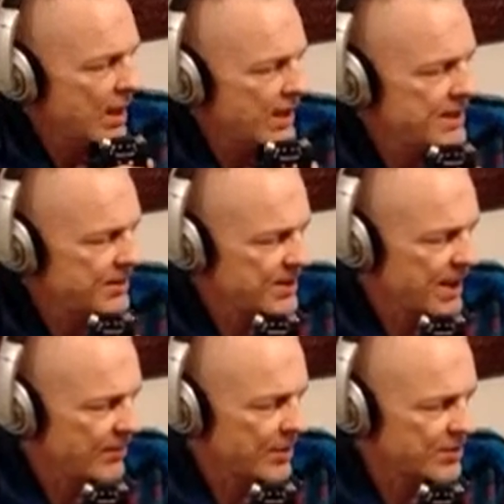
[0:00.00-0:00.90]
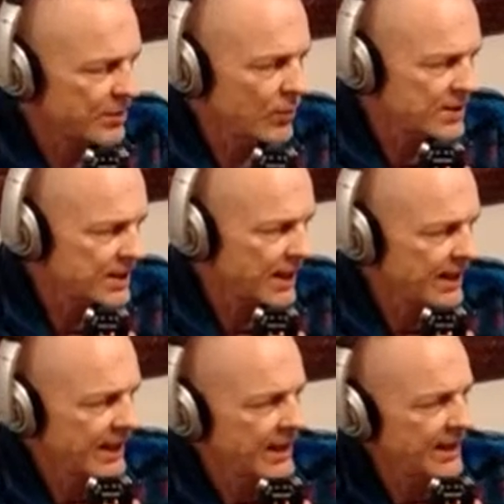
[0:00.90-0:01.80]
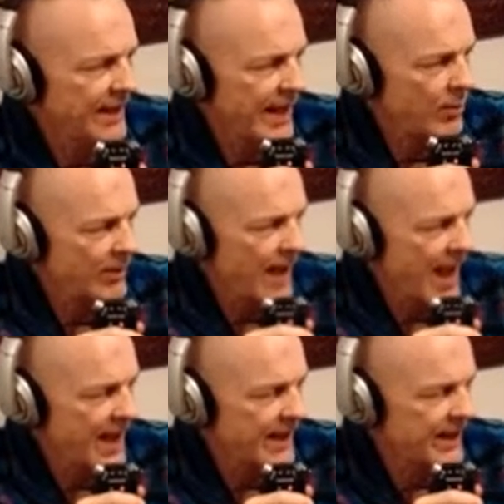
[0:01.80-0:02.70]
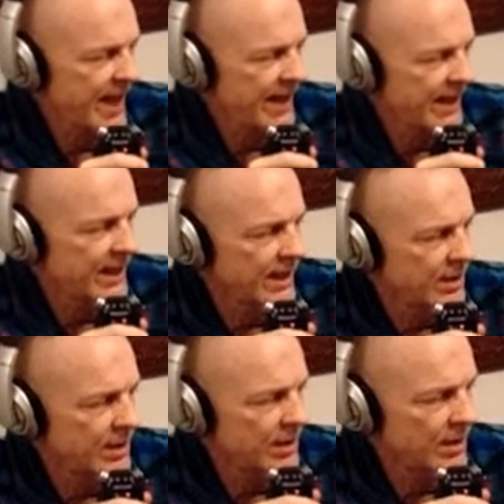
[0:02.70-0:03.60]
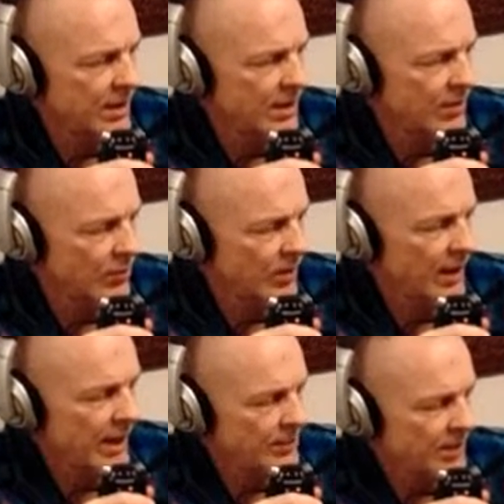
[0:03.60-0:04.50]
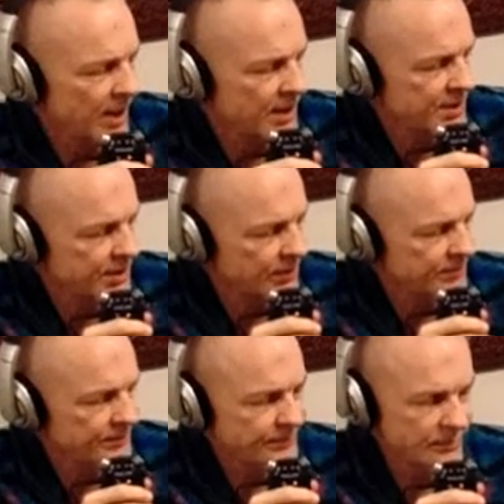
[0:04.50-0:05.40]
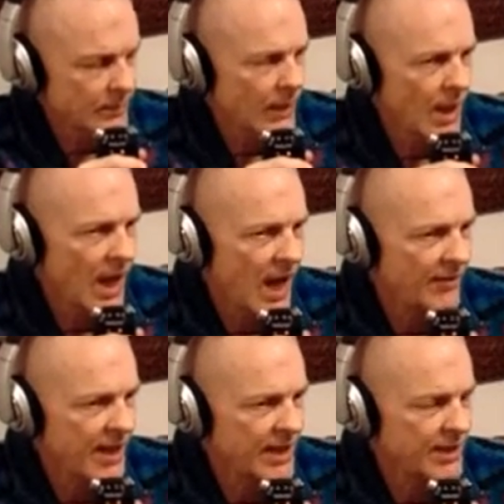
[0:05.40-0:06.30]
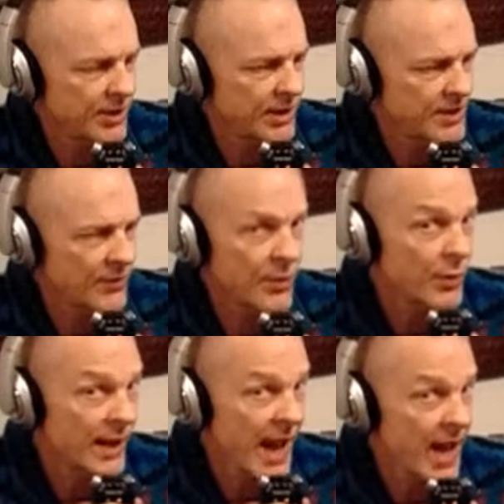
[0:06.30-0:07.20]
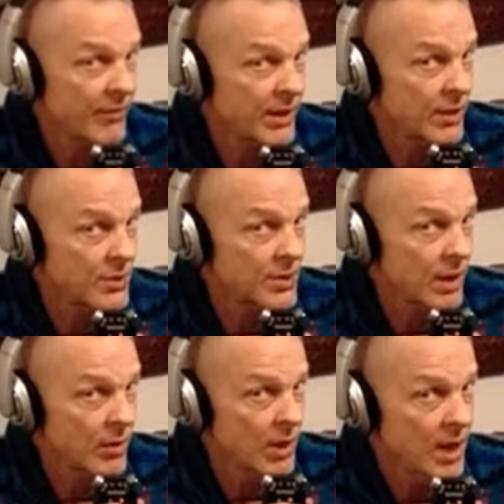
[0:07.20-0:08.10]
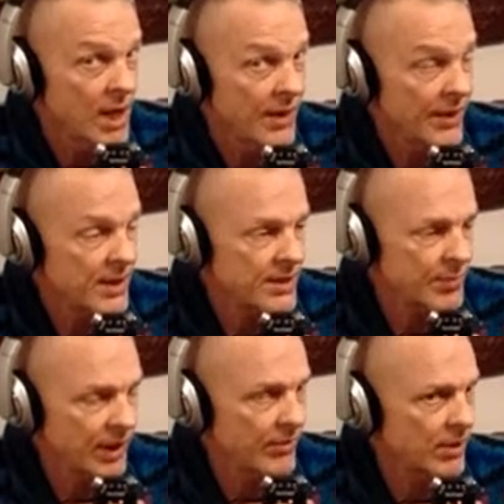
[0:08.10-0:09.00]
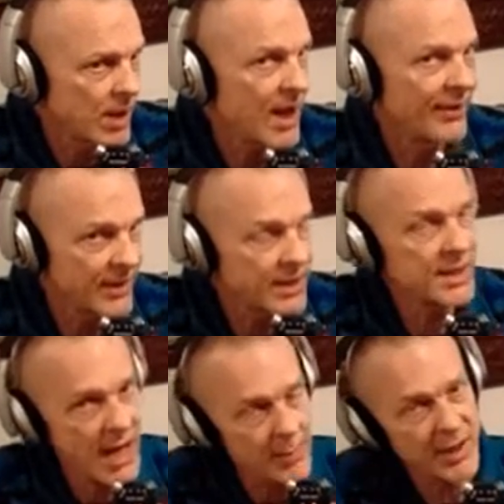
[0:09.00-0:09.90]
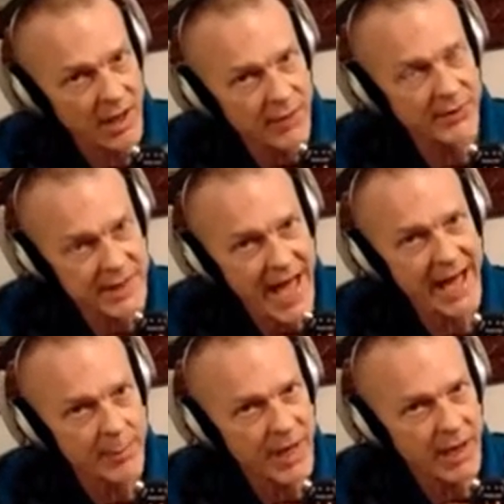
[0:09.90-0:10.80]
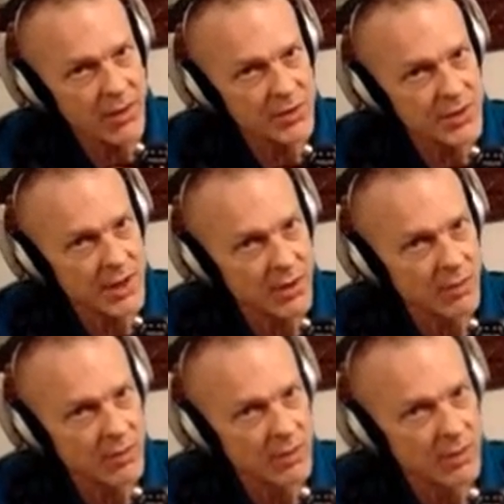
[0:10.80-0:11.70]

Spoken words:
It seems to have most of the ones that I needed. That one, adding that in, really helped a lot too. I had to do this for 3.5 years though. This, believe it or not, this got me off the Tagamet also.